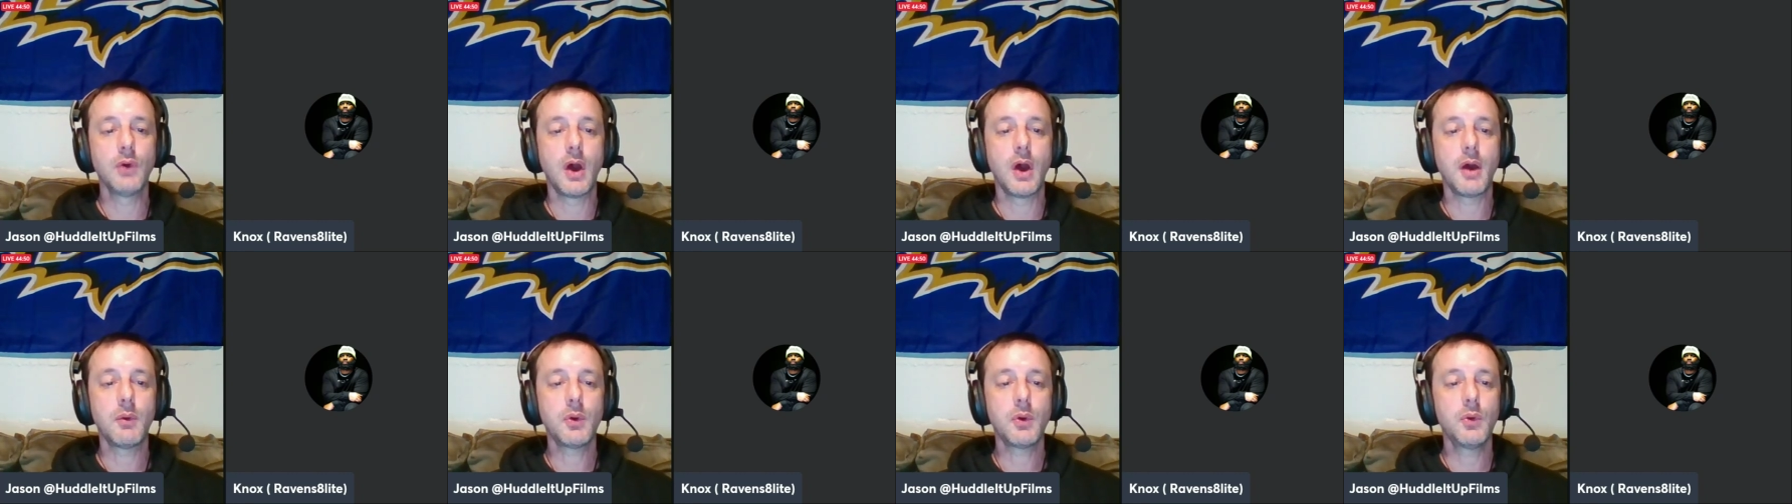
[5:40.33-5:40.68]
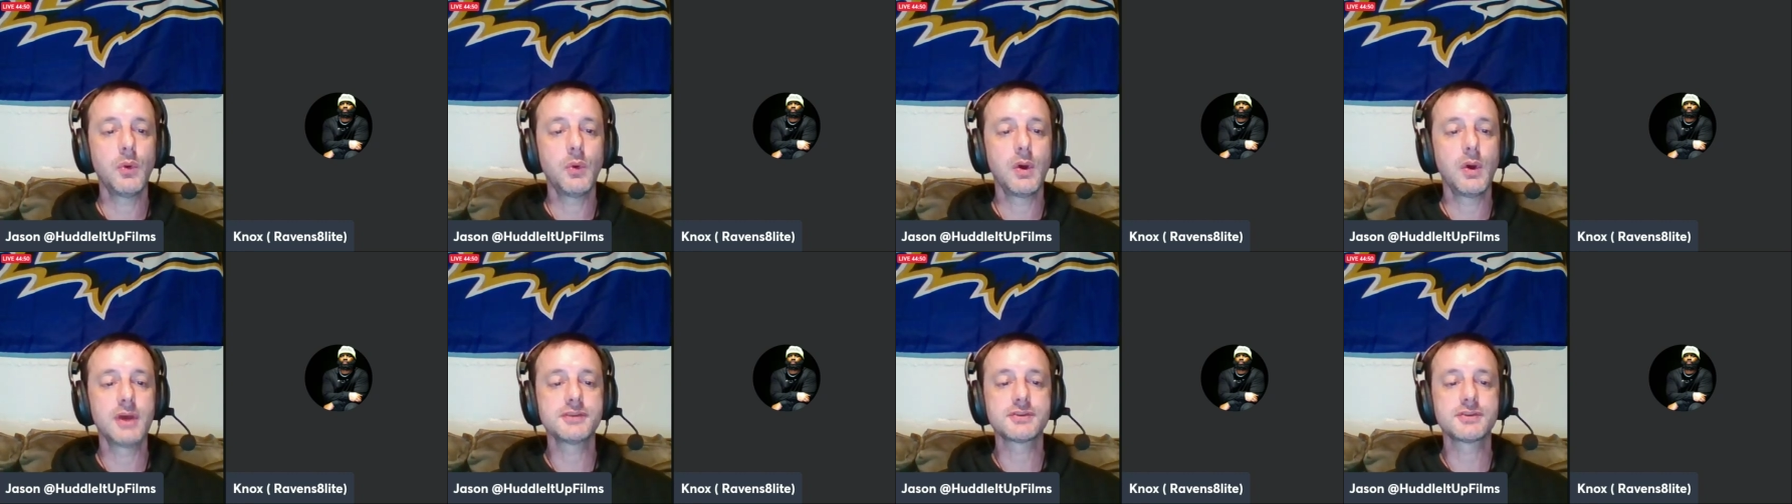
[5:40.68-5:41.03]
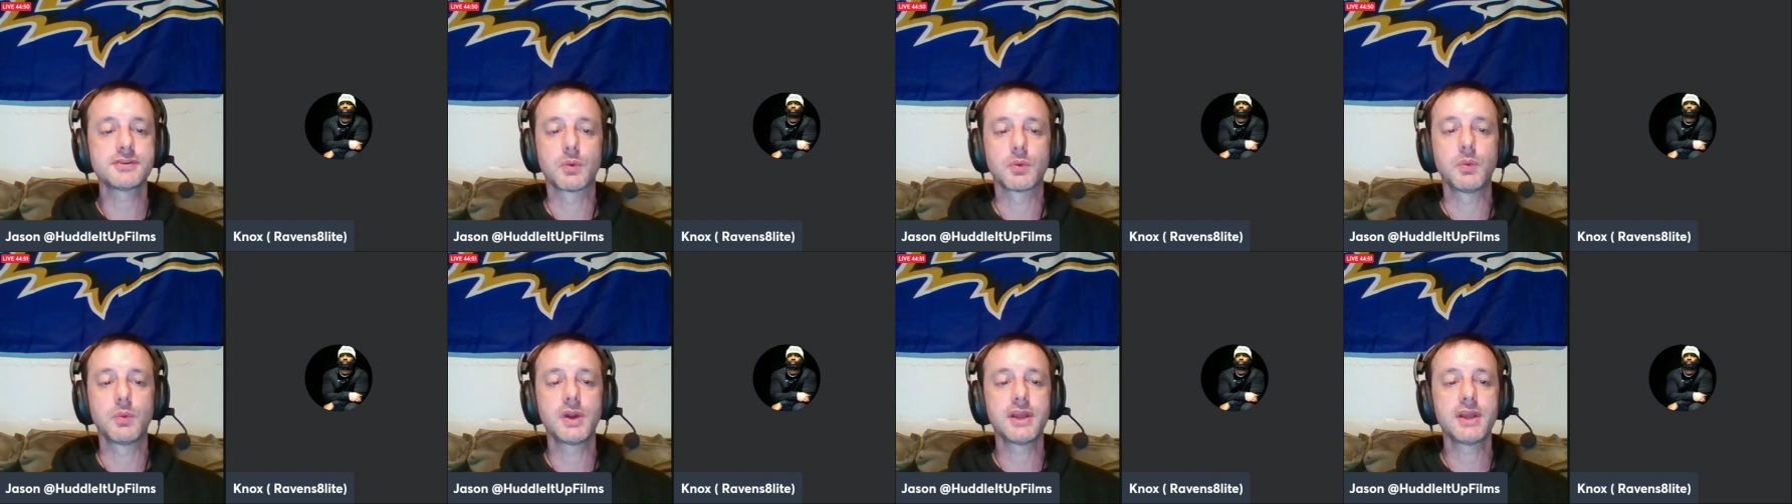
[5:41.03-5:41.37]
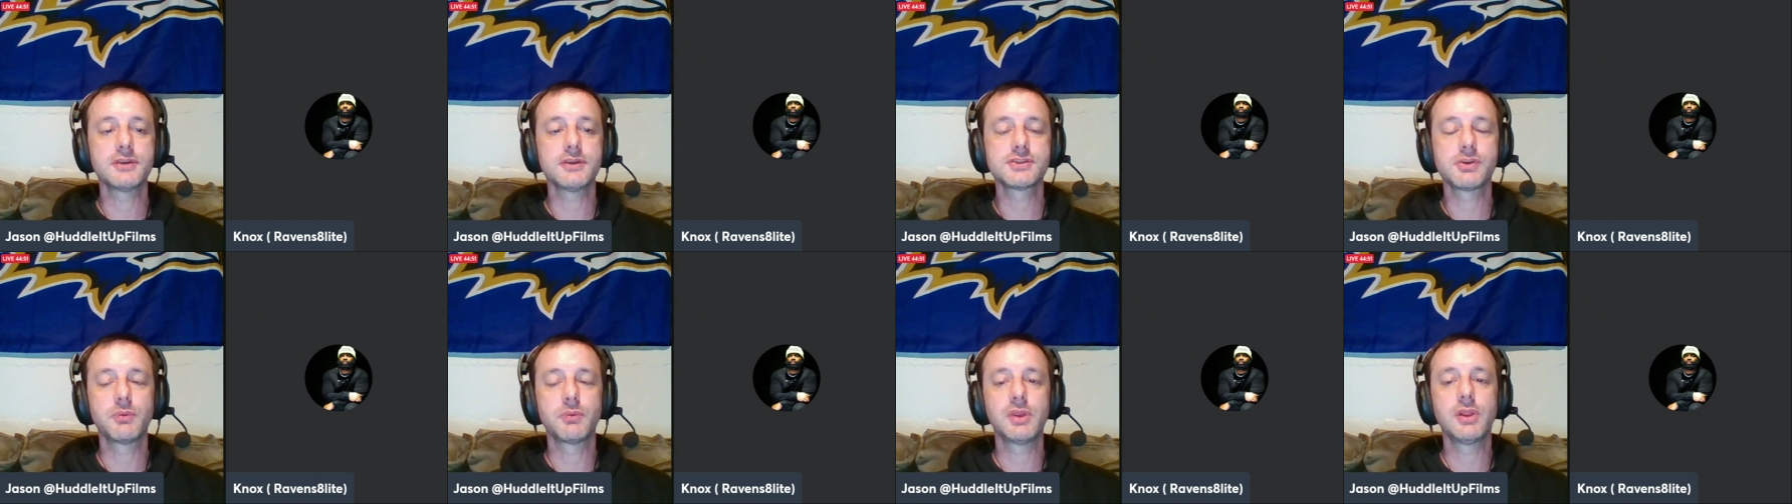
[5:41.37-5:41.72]
Uh, who else or what
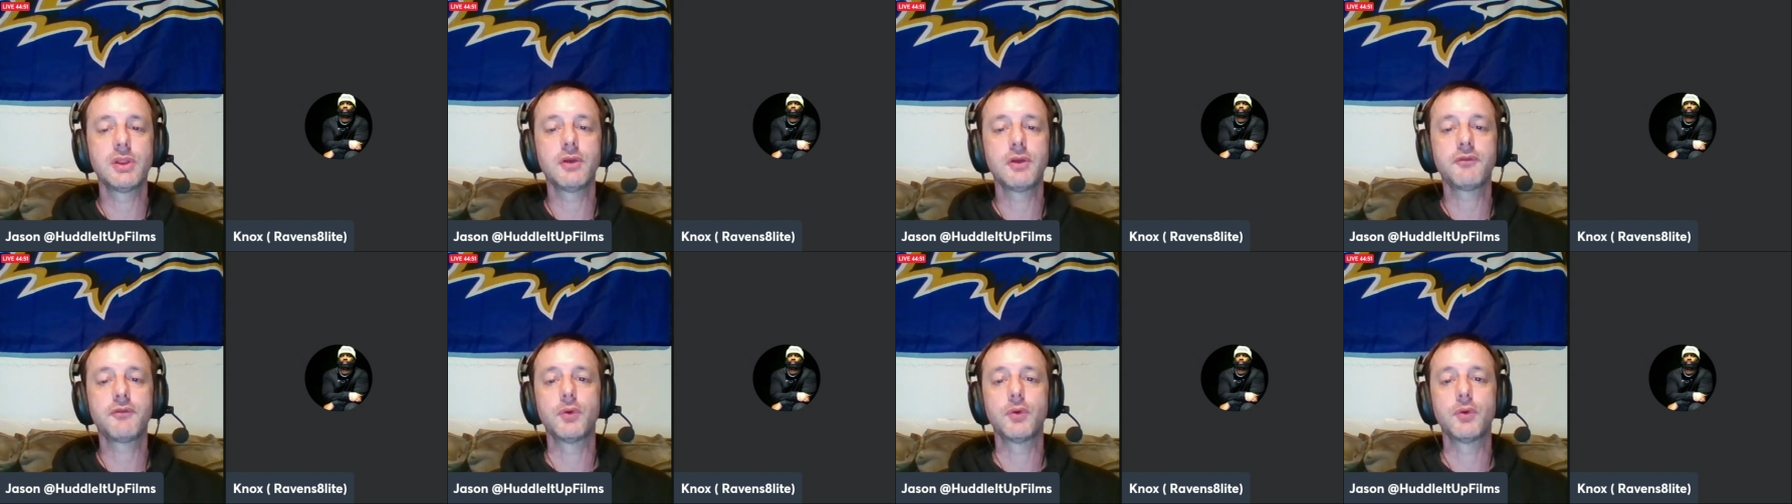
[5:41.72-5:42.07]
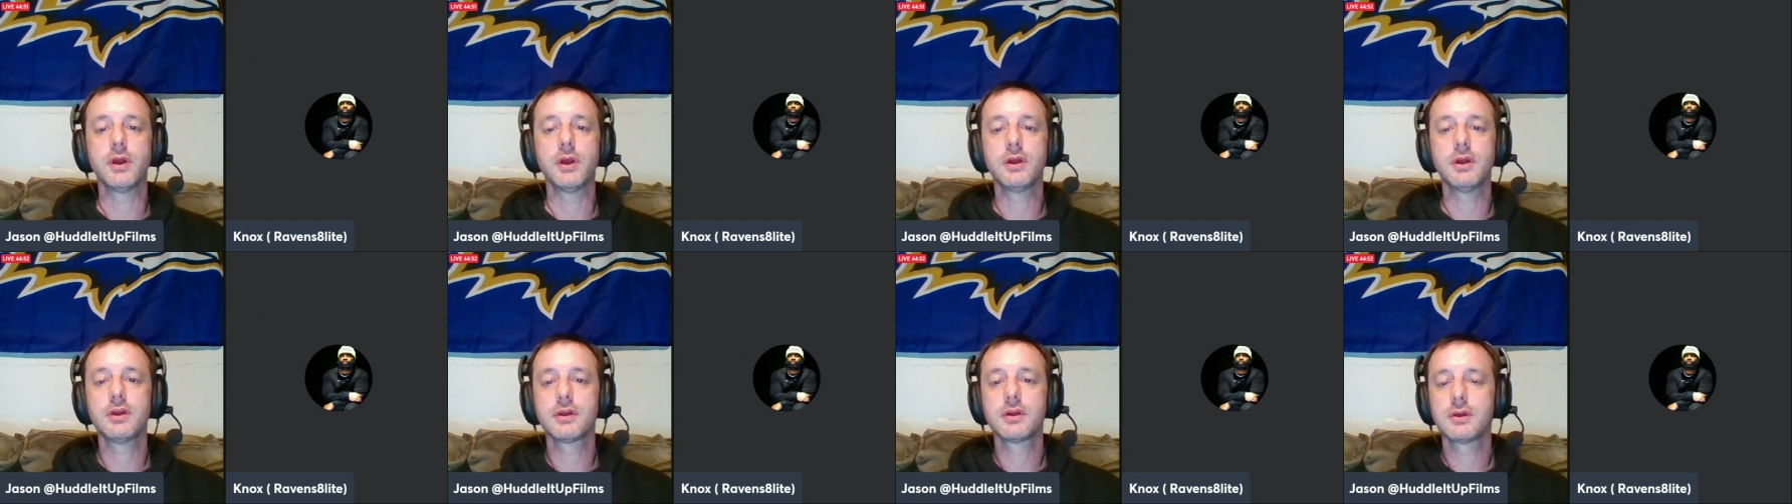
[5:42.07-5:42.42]
else should we look for?